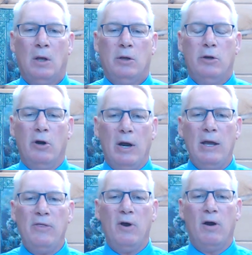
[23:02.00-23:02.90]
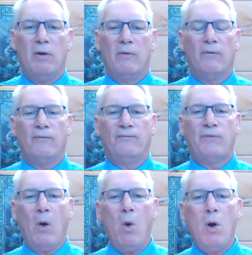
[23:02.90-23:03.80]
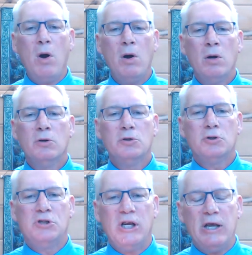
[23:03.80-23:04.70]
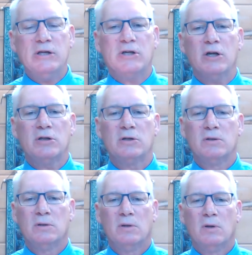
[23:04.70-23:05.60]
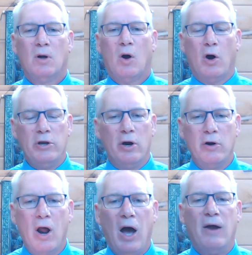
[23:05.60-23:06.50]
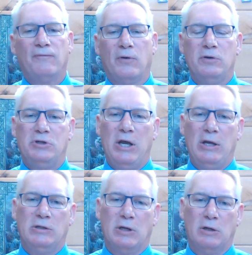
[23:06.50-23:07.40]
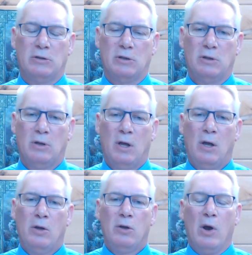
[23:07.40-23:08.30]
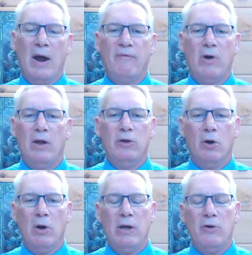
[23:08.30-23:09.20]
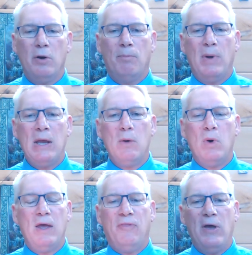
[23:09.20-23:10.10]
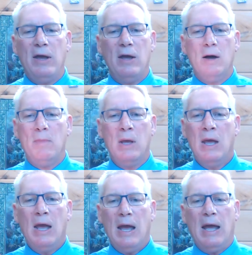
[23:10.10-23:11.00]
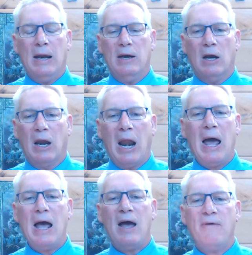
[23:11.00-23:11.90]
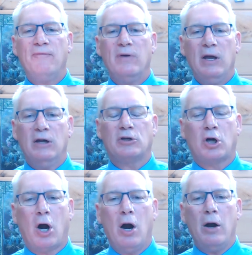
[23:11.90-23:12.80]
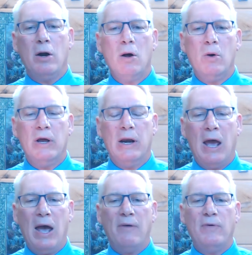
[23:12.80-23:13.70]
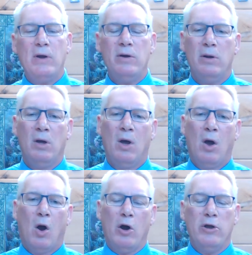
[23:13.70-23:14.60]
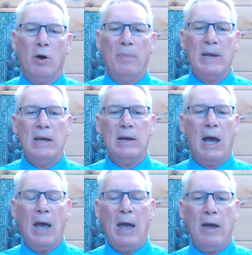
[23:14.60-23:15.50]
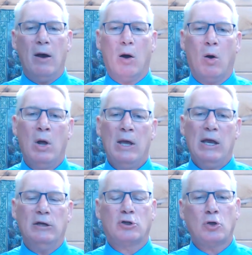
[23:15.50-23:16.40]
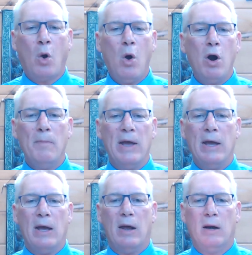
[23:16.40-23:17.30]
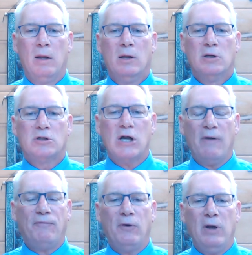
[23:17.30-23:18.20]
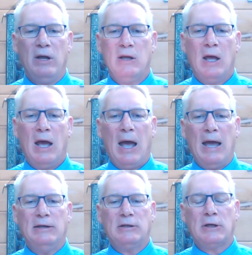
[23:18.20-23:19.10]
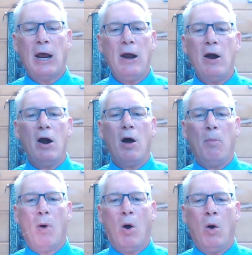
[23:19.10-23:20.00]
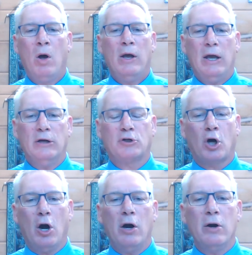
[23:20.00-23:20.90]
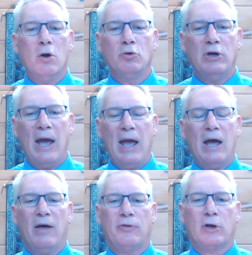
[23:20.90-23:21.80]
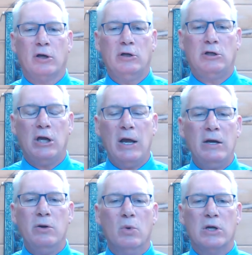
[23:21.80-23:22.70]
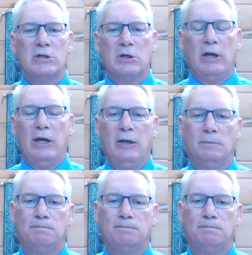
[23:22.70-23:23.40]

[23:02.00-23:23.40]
You're either for Jesus or you're not for Jesus. You'll, ever, you'll either be with Him in life eternal in heaven or you'll be in hell in torment, suffering a terrible eternal death continuously